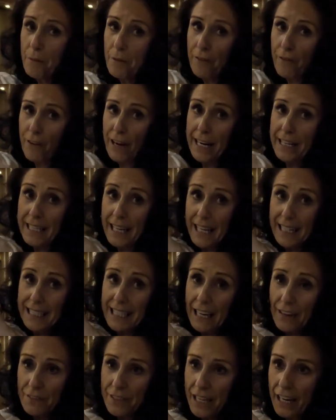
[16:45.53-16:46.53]
I'm afraid I'd
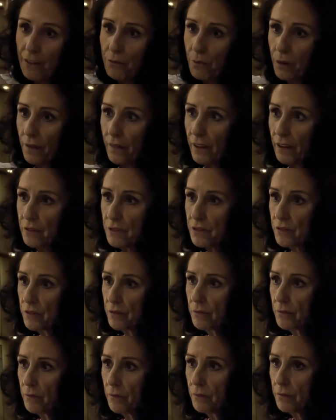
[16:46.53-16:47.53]
have to have one of
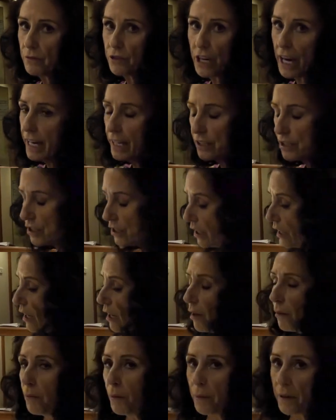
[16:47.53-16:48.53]
those changed.
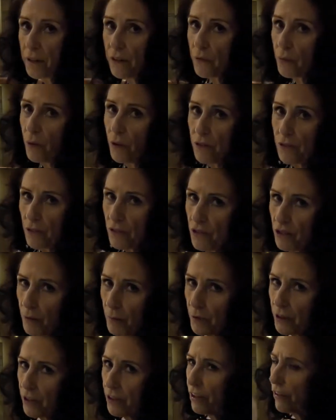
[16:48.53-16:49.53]
But because one's on
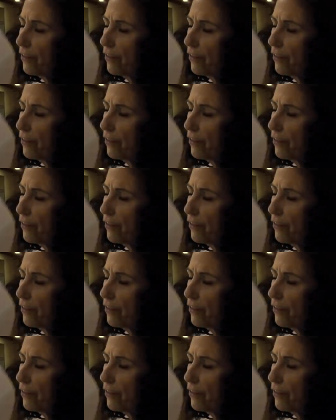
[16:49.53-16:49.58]
top of the